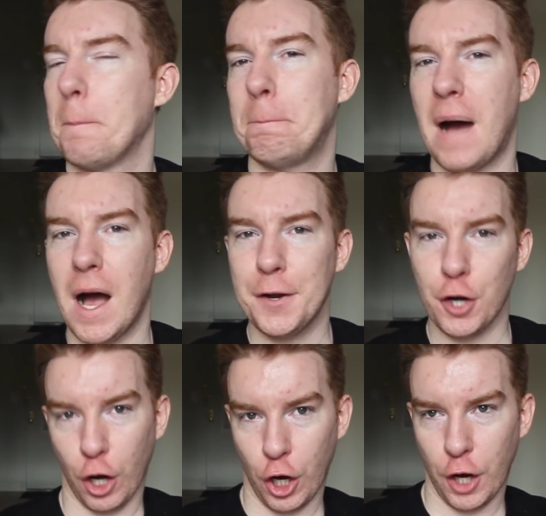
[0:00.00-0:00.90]
mod
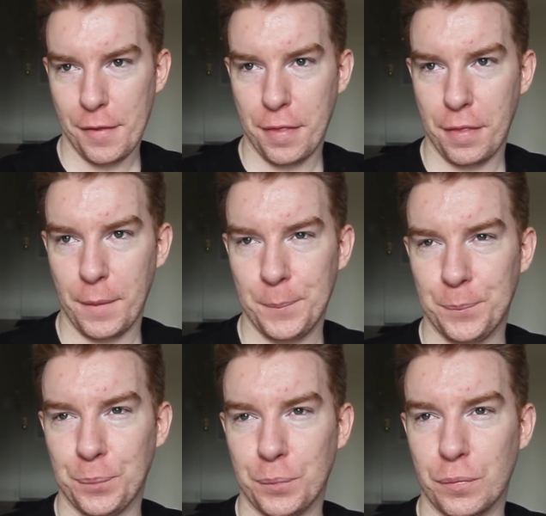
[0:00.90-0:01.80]
earth,
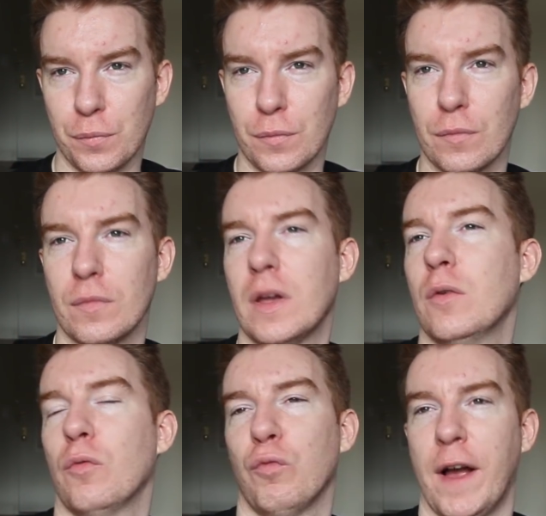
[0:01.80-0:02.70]

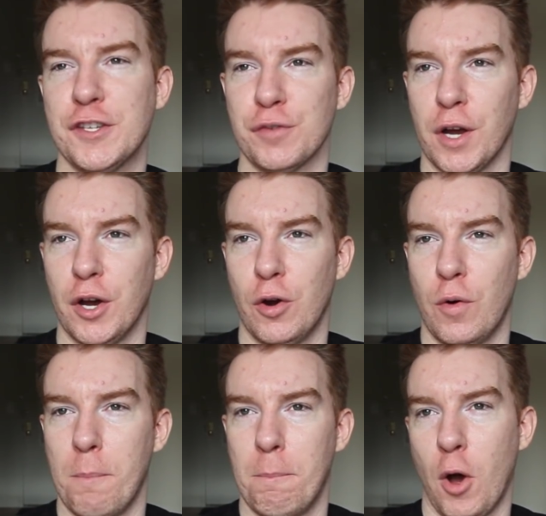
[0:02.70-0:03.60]

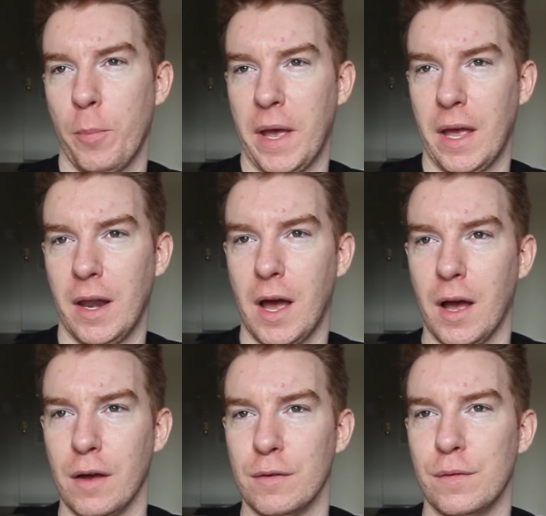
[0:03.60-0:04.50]
retro moment
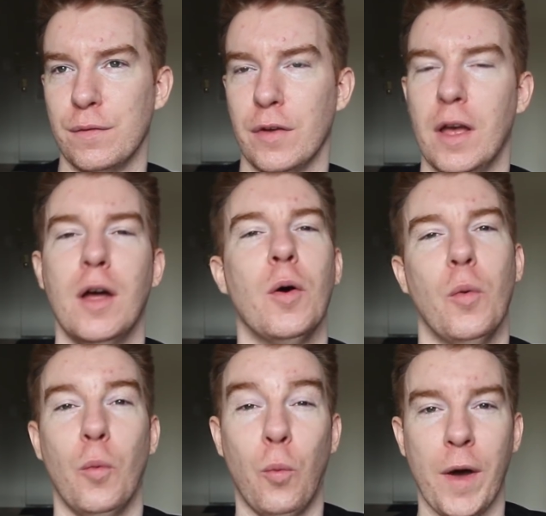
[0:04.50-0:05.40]
of
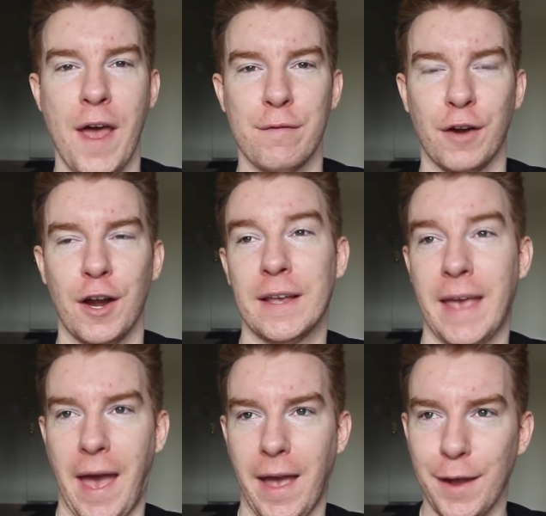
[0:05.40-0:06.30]
whatever
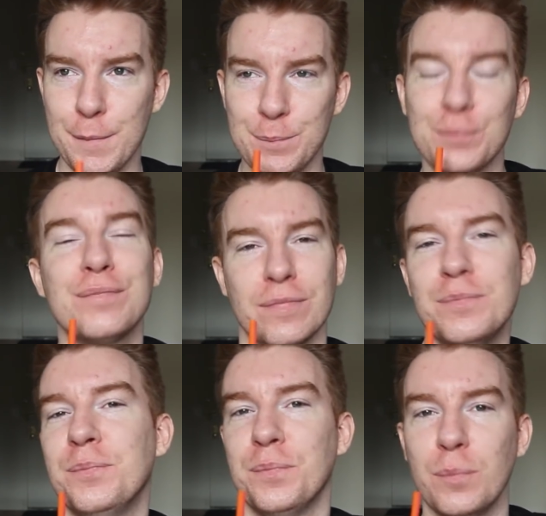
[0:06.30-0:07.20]
gay.
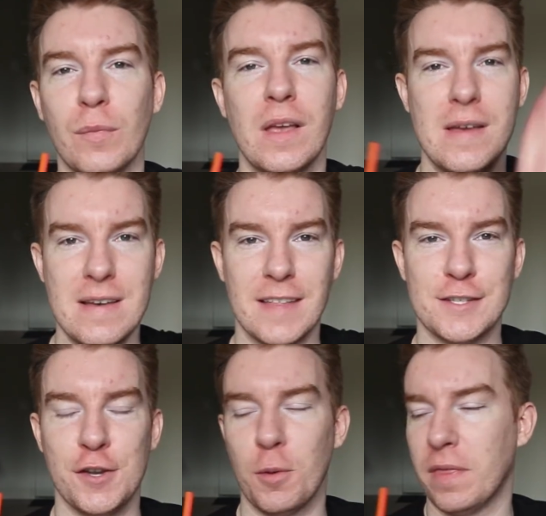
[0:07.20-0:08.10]
Mm-hmm. That's
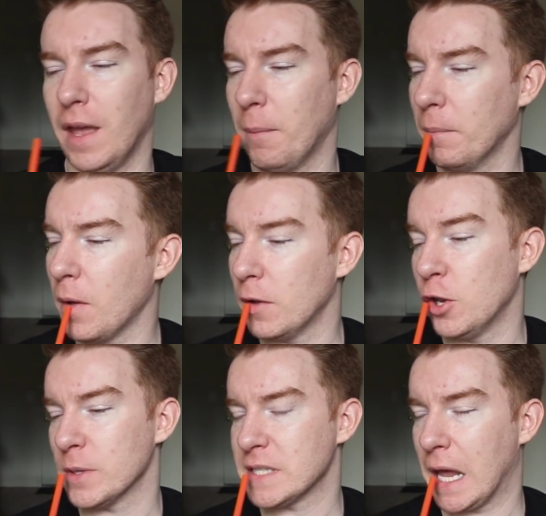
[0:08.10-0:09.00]
a new theme,
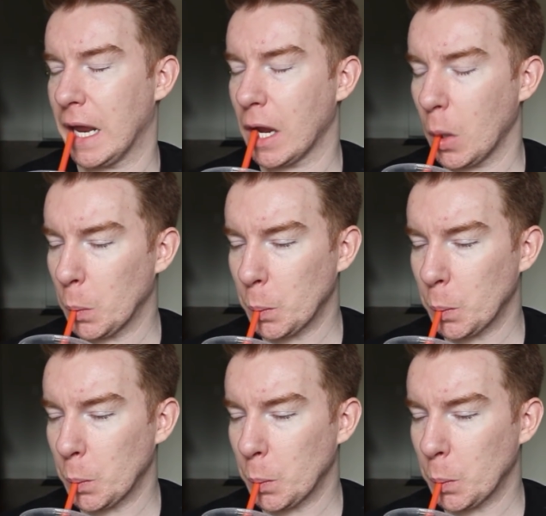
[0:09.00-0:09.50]
new aesthetic.